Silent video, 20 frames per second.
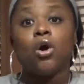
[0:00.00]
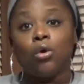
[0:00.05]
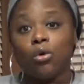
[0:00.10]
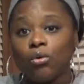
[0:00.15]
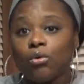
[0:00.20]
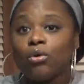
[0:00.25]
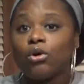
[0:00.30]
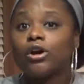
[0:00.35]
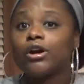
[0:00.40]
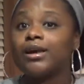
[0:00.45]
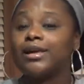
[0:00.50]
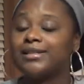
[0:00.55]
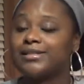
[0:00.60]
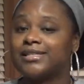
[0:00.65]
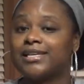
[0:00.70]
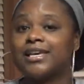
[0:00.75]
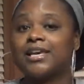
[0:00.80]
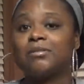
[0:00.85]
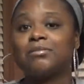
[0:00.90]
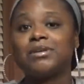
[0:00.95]
Or
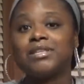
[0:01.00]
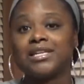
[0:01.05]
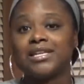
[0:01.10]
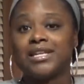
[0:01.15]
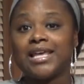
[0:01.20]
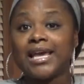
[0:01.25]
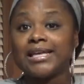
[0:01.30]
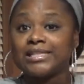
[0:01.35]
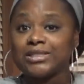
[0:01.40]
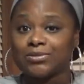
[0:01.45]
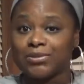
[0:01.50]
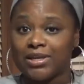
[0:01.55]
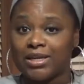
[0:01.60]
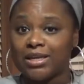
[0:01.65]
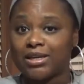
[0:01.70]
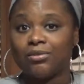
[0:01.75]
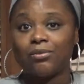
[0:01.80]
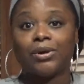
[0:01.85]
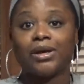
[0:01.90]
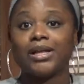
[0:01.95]
to help me the next
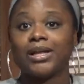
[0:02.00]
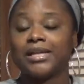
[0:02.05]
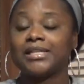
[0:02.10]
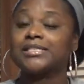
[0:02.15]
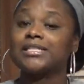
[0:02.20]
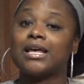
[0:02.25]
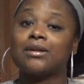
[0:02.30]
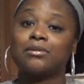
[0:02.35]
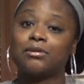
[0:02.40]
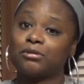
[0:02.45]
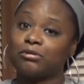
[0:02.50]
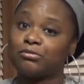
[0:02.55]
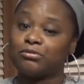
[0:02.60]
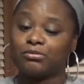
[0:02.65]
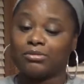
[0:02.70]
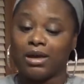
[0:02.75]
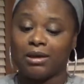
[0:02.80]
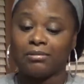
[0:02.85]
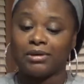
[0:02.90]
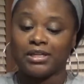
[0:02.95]
week when I decide
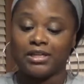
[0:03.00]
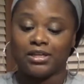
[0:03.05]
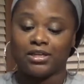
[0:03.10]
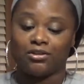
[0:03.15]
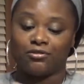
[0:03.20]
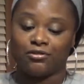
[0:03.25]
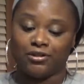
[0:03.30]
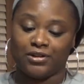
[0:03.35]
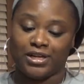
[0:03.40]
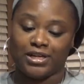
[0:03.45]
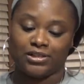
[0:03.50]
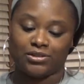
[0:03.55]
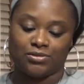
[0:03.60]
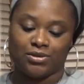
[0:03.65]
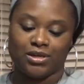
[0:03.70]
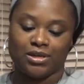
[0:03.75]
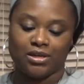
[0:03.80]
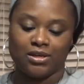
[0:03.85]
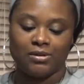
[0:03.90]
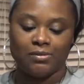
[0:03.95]
I'm going to cook for next
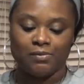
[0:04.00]
week.